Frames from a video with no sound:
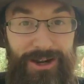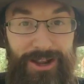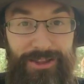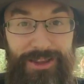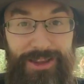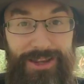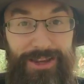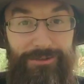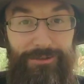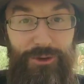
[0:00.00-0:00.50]
I
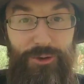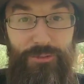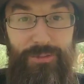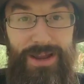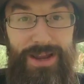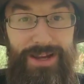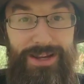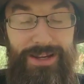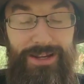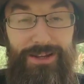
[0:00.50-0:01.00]
think if you
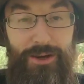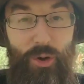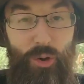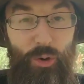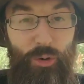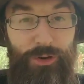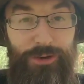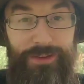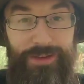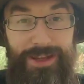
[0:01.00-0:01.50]
make
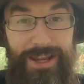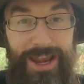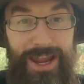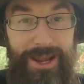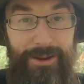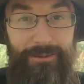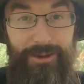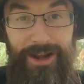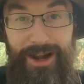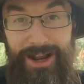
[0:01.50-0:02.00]
gold in the
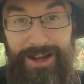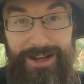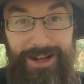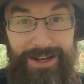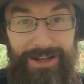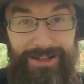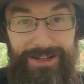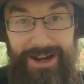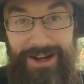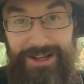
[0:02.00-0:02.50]
game, then I get
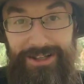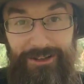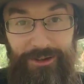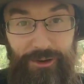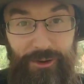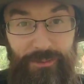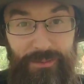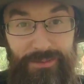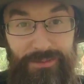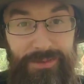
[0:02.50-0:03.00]
a tiny
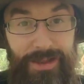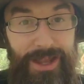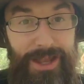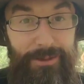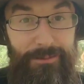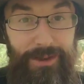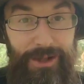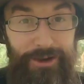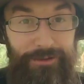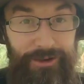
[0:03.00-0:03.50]
little
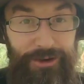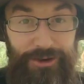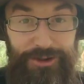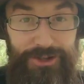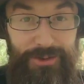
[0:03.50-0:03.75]
bit of it